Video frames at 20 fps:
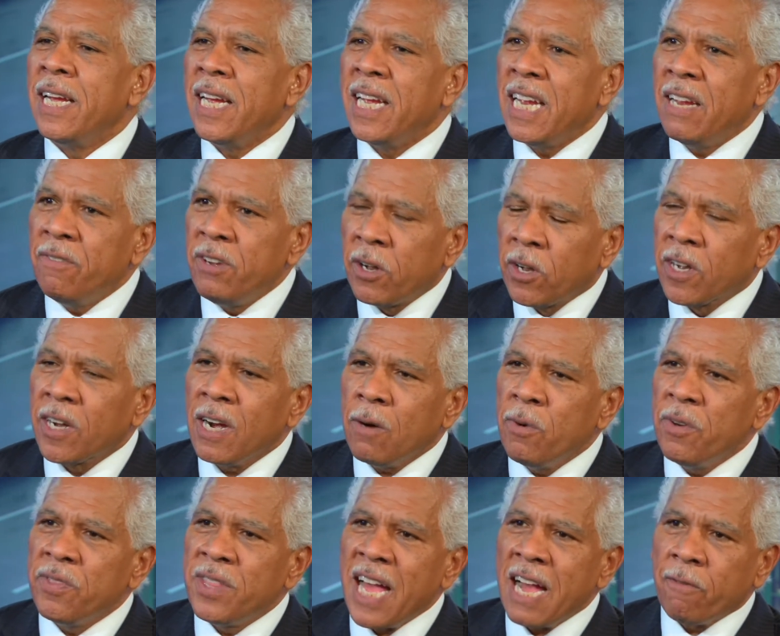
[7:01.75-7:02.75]
If you come
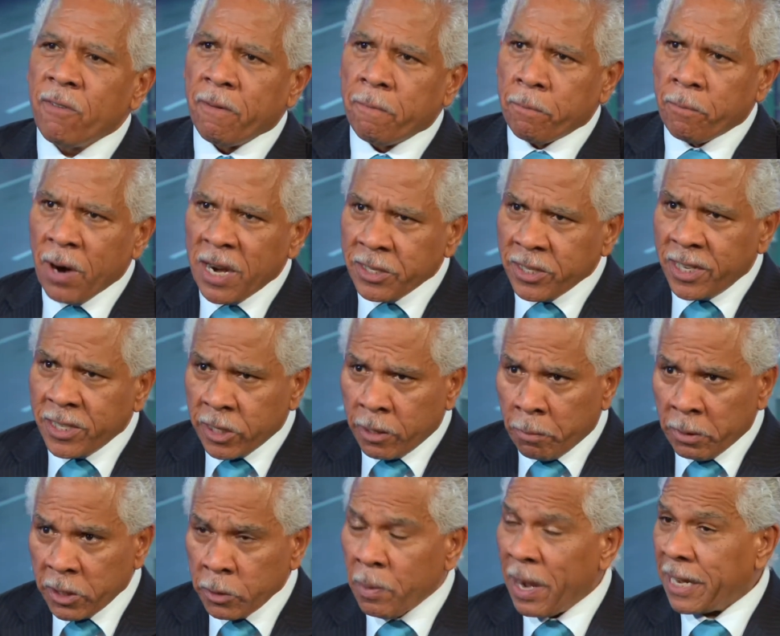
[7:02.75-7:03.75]
with that with prejudicial
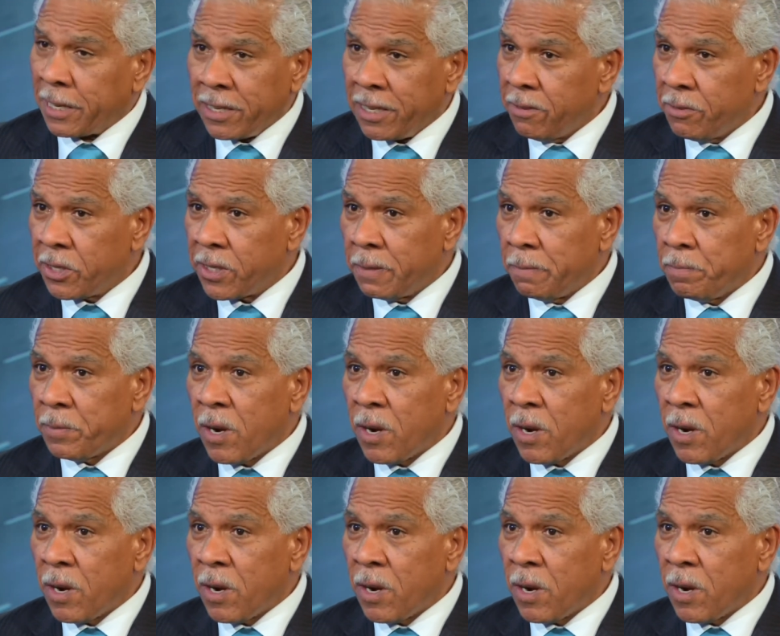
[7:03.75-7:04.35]
perspectives,